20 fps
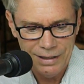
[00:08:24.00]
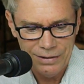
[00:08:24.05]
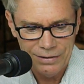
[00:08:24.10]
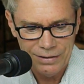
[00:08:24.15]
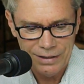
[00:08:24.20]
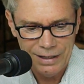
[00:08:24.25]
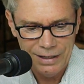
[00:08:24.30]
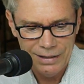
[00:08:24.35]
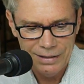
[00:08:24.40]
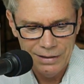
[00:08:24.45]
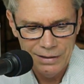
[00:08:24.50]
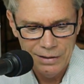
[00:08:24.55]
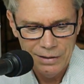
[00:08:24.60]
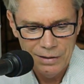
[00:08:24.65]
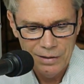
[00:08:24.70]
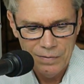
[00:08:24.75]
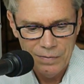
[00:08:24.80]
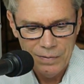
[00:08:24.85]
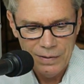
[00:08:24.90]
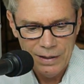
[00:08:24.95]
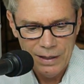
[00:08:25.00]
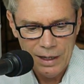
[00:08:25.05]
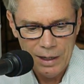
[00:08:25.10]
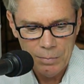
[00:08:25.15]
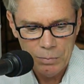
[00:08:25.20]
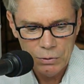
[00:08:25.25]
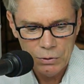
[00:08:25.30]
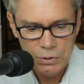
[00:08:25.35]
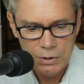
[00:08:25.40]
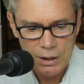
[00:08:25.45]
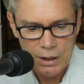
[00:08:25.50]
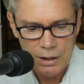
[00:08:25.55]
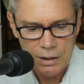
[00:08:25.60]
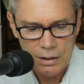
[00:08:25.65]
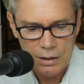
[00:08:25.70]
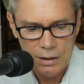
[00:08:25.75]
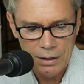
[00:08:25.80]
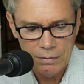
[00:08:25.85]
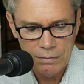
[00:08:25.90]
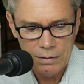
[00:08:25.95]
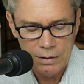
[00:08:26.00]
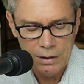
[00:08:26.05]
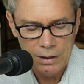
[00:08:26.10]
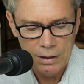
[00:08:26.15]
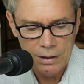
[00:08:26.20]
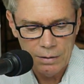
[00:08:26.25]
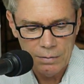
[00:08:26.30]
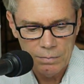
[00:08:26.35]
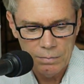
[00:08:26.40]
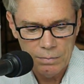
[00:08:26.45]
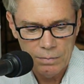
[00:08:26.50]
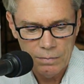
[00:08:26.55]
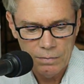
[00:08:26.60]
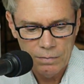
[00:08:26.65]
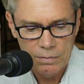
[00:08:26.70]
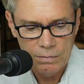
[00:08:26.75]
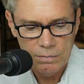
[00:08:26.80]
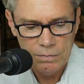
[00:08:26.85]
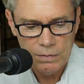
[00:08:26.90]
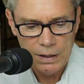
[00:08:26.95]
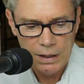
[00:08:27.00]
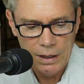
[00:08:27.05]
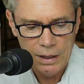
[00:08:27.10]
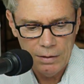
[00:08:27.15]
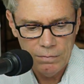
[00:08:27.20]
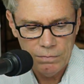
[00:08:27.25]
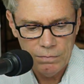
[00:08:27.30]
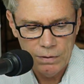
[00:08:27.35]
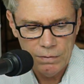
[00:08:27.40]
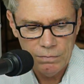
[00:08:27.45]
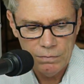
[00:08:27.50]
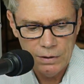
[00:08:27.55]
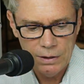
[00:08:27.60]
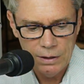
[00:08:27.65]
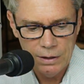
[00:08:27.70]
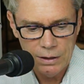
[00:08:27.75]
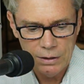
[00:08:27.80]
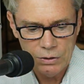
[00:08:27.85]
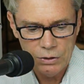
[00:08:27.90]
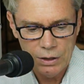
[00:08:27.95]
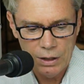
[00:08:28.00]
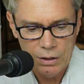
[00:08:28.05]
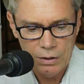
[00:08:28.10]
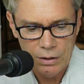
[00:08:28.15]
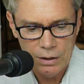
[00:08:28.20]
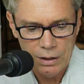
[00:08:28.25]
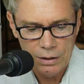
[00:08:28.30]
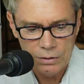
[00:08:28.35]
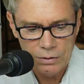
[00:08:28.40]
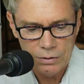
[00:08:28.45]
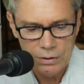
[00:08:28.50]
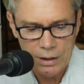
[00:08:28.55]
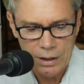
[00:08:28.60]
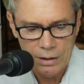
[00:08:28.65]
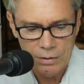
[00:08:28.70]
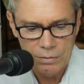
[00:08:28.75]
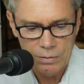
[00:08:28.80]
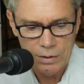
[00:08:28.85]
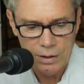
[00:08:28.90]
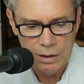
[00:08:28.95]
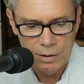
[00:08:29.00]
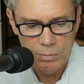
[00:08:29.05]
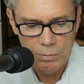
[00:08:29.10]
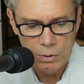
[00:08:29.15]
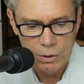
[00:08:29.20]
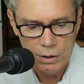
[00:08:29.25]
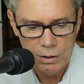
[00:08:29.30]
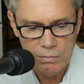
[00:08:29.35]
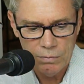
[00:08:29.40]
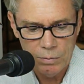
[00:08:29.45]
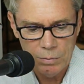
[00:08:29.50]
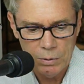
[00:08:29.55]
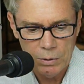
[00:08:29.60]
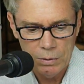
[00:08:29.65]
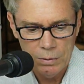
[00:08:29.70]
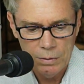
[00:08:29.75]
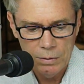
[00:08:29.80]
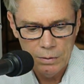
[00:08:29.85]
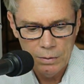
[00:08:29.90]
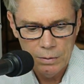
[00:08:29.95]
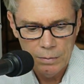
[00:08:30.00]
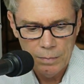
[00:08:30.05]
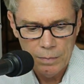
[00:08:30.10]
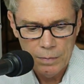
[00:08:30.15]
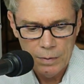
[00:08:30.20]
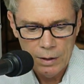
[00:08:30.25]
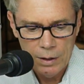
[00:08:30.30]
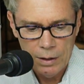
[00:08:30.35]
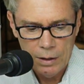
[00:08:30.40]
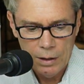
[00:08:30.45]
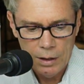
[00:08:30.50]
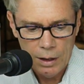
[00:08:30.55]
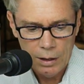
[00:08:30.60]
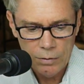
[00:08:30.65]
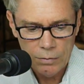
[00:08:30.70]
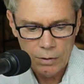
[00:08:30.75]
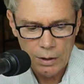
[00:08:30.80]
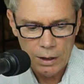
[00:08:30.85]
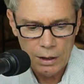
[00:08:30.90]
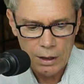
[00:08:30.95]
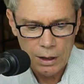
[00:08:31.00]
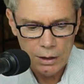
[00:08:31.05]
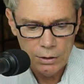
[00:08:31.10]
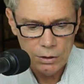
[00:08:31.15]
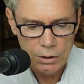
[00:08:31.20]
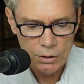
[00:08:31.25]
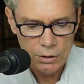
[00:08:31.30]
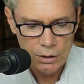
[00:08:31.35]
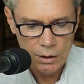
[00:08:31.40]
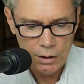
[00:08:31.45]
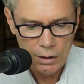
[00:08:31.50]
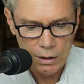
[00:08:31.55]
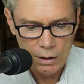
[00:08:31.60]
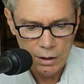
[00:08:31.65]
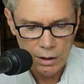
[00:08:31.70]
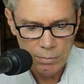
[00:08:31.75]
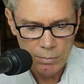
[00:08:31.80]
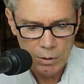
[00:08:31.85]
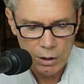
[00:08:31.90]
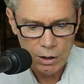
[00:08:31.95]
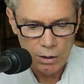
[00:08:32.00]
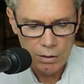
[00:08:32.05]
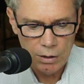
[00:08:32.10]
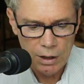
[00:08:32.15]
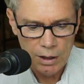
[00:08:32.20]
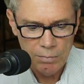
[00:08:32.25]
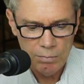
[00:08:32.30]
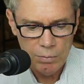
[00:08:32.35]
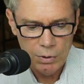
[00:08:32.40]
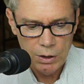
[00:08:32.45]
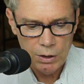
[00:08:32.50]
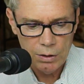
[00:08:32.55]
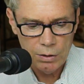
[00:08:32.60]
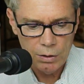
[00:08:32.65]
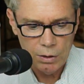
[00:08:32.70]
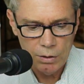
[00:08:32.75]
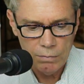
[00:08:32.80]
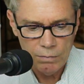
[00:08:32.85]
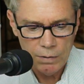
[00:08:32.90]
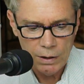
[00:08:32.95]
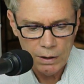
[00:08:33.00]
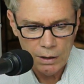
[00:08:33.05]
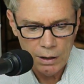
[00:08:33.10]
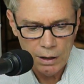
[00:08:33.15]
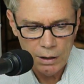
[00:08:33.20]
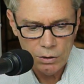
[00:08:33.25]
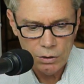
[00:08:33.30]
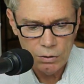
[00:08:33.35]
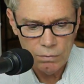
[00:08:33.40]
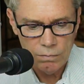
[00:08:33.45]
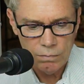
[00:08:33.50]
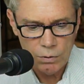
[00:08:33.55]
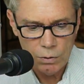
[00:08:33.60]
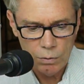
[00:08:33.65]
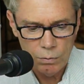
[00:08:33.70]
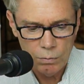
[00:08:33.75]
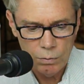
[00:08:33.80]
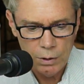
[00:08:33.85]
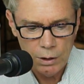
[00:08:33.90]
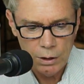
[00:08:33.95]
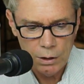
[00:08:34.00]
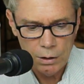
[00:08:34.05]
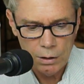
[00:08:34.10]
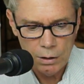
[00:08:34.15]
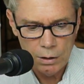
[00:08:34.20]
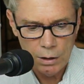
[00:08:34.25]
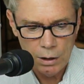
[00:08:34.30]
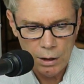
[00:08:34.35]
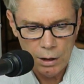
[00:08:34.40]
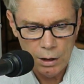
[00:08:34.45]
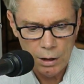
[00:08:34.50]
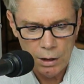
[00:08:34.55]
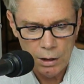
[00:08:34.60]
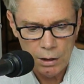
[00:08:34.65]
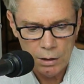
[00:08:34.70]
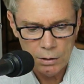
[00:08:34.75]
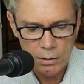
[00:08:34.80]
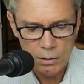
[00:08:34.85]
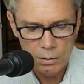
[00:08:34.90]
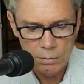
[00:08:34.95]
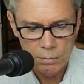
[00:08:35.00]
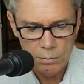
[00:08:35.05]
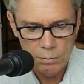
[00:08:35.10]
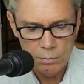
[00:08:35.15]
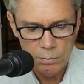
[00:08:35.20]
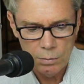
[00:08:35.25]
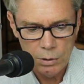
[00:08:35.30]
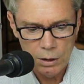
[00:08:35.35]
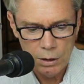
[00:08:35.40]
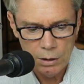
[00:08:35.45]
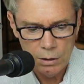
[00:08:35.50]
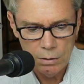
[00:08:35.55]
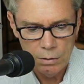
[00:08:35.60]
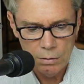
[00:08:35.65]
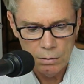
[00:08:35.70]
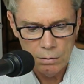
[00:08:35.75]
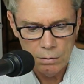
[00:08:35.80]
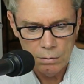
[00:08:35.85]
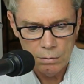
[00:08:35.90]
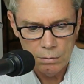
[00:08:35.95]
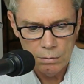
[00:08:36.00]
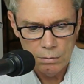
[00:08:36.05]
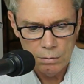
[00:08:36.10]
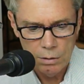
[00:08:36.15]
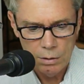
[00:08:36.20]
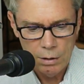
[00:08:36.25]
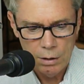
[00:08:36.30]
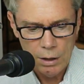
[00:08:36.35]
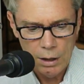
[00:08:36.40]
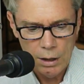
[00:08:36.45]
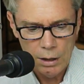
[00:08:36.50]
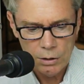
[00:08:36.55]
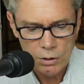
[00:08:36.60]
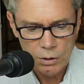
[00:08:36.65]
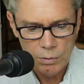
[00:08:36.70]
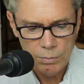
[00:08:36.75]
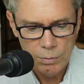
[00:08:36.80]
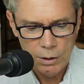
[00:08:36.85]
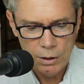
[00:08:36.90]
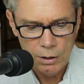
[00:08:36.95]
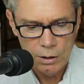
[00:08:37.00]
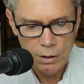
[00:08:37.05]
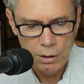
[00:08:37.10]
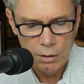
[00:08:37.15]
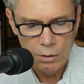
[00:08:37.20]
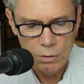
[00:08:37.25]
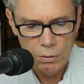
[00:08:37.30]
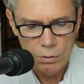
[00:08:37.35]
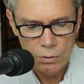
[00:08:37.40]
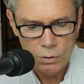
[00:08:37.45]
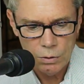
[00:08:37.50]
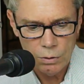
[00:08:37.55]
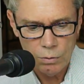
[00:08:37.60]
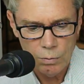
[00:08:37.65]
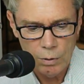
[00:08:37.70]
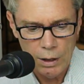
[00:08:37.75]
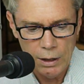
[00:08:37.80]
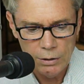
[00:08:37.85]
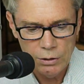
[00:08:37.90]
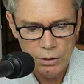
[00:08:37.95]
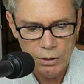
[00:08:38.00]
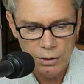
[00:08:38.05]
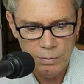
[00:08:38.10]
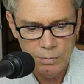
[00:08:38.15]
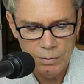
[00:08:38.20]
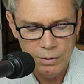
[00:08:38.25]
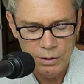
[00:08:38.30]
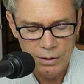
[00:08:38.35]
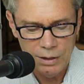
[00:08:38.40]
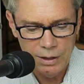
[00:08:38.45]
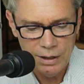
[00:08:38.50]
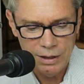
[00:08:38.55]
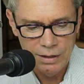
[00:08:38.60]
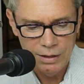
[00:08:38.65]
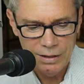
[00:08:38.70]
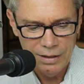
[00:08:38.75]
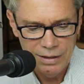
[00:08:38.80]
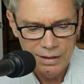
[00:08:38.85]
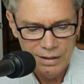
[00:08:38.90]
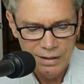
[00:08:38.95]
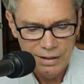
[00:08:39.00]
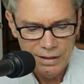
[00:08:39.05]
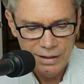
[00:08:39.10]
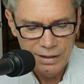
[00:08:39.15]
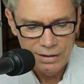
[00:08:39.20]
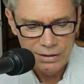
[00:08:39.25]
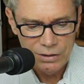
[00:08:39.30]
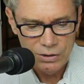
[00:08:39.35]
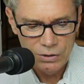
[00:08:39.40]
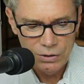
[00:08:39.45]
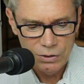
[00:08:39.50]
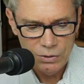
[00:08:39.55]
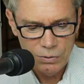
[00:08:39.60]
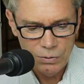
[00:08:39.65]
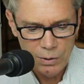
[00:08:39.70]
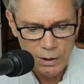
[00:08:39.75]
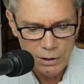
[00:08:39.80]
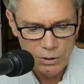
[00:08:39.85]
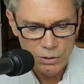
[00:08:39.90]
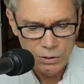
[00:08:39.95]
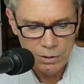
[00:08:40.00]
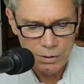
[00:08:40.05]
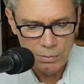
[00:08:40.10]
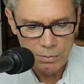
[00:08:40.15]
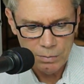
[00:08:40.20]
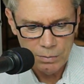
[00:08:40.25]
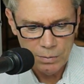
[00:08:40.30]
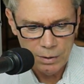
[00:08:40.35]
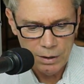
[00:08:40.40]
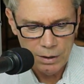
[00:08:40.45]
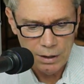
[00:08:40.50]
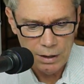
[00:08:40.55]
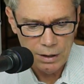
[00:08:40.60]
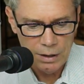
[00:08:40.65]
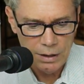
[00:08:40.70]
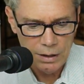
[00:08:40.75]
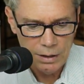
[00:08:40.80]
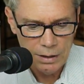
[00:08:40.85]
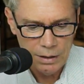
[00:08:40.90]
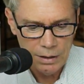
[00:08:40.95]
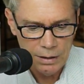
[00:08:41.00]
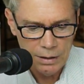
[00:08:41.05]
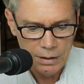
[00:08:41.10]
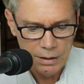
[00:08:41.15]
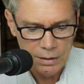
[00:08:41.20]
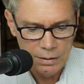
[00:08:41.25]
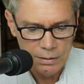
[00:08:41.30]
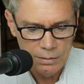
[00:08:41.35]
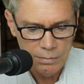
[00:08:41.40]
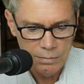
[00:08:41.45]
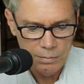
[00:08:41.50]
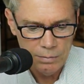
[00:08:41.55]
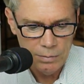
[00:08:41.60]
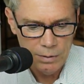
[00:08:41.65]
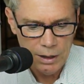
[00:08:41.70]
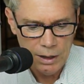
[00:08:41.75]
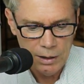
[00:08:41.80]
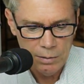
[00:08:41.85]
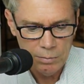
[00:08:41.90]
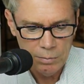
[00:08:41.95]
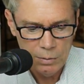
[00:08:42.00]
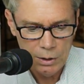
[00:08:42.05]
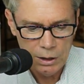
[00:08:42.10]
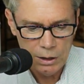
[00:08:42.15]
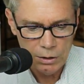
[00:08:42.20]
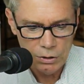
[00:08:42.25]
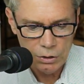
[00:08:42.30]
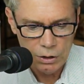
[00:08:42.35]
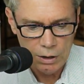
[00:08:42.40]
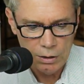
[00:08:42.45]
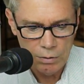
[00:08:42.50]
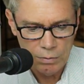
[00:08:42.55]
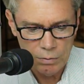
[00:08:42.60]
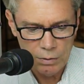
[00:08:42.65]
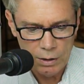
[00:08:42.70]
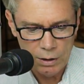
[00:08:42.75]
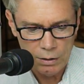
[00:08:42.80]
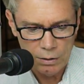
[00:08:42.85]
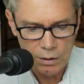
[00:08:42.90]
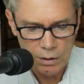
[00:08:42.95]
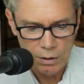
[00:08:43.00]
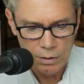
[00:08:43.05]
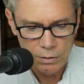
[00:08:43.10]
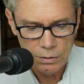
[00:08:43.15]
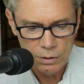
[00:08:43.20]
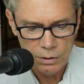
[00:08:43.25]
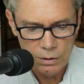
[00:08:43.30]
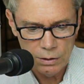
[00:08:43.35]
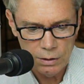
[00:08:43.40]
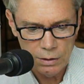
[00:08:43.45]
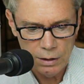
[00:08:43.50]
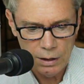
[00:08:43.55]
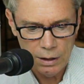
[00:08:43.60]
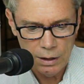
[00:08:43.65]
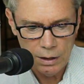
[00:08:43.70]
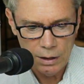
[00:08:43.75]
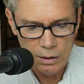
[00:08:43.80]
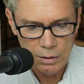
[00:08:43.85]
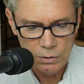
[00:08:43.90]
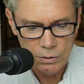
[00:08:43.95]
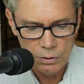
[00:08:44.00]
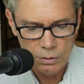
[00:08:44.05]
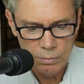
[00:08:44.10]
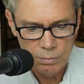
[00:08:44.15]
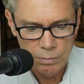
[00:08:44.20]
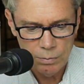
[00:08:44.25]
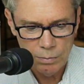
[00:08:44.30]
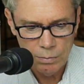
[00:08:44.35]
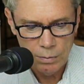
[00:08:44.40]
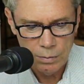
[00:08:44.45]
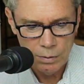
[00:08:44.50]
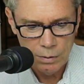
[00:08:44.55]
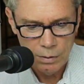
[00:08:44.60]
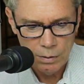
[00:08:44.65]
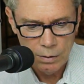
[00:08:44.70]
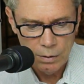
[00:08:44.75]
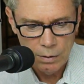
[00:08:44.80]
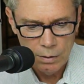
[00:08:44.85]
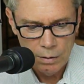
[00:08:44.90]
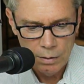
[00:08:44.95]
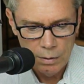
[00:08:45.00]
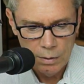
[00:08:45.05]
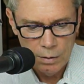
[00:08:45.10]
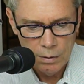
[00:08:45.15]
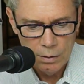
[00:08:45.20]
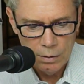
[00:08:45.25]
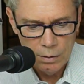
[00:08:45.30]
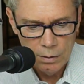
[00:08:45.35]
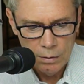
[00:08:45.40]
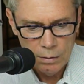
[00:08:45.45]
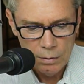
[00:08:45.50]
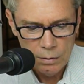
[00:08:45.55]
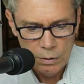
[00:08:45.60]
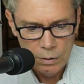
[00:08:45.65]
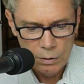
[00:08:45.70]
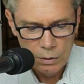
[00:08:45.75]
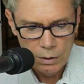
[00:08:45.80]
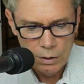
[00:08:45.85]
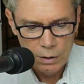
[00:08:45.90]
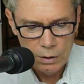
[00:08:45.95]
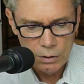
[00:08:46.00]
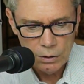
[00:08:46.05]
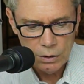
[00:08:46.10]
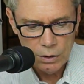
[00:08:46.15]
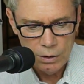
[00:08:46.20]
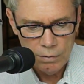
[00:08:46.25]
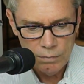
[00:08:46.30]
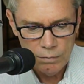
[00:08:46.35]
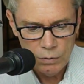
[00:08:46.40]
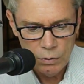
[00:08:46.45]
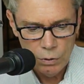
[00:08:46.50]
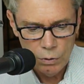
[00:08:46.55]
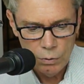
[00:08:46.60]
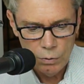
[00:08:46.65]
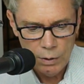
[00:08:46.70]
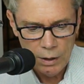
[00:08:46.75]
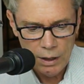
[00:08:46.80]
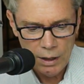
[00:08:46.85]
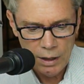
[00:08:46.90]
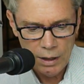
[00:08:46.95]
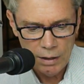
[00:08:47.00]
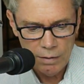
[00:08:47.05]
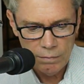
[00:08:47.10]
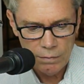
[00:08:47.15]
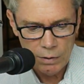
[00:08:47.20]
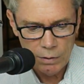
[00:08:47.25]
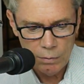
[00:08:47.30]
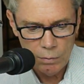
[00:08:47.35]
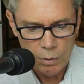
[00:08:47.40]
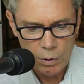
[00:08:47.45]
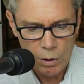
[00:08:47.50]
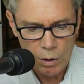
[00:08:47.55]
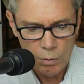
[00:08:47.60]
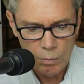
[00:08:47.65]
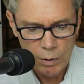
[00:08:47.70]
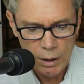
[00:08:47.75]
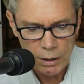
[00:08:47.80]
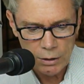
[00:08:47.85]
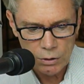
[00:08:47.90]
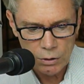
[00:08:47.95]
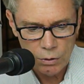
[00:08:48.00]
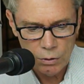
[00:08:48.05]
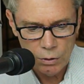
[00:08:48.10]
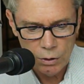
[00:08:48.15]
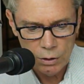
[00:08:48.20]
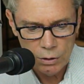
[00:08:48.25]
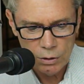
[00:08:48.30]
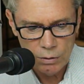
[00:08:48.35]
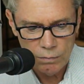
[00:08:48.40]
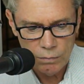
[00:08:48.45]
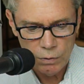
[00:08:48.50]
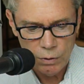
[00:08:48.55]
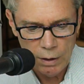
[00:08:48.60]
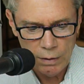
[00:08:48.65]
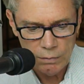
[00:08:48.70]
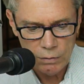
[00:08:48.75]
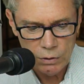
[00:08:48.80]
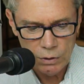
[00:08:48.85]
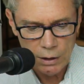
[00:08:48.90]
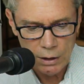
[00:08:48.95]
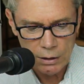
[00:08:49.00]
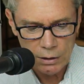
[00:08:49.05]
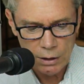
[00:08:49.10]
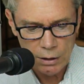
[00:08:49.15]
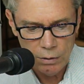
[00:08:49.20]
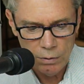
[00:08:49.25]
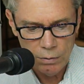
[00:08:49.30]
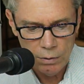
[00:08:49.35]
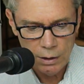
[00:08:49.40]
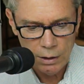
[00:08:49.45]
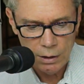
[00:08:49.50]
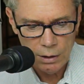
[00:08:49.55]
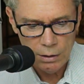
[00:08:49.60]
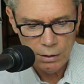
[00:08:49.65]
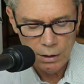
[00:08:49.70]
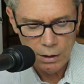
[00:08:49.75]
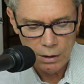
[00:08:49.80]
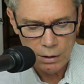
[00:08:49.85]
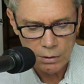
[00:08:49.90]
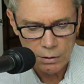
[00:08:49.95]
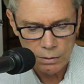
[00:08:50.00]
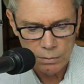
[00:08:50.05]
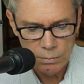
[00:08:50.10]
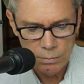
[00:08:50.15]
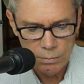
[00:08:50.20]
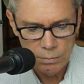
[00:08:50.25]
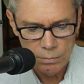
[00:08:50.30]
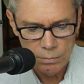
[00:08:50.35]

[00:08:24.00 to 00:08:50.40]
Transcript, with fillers: Yeah, right. Apple stock hit uh, 5.15 a share yesterday. Unbelievable. Hey, Craig, I just sent an email. I've been on vacation for a week. Has been has there been any news in the watch community? It's a good question. Uh, not much, I don't think. Carlos is in the house. Curious if you have RWAGs. Curious if you have a GS. I don't think he does.